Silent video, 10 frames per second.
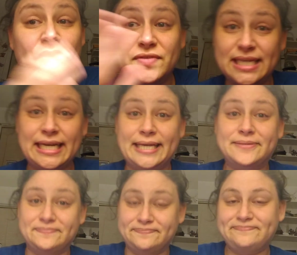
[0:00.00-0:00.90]
seen it
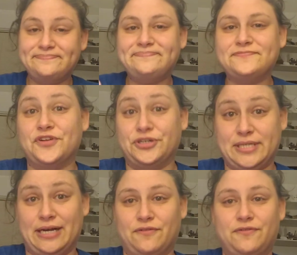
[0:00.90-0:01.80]
for
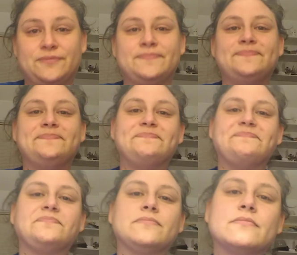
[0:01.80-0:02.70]
yourself.
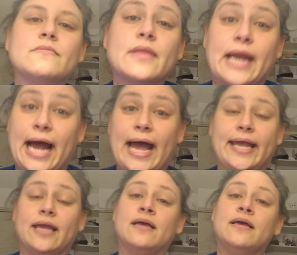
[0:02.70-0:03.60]
But
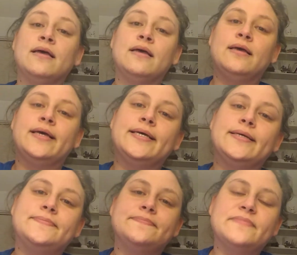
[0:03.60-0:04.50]
I
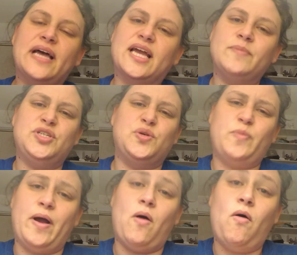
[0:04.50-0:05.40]
come to you
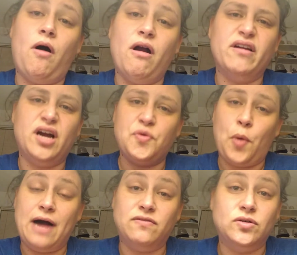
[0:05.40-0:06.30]
with my whole heart,
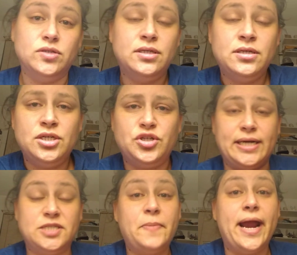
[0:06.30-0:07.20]
unraveled,
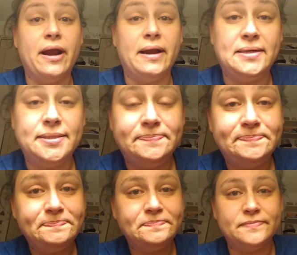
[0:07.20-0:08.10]
transparent,
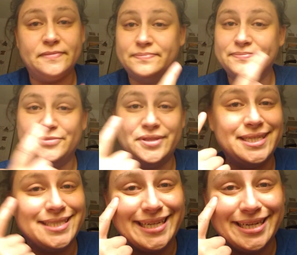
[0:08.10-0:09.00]
with
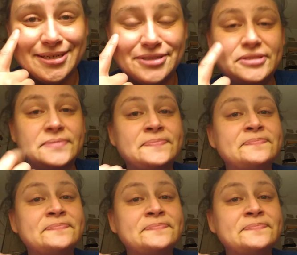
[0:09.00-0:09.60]
these tears.